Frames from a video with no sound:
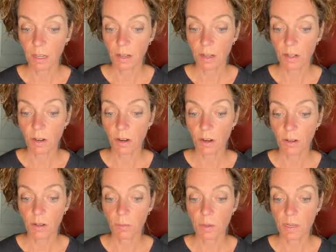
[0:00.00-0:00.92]
there are
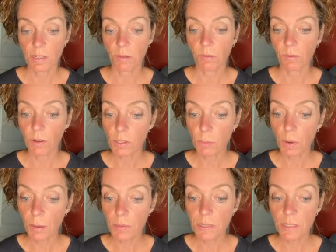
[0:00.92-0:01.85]
going to be some false
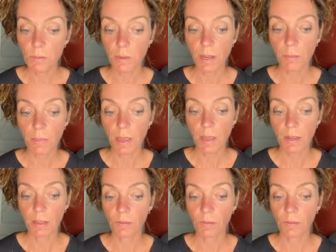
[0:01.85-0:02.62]
promises being made,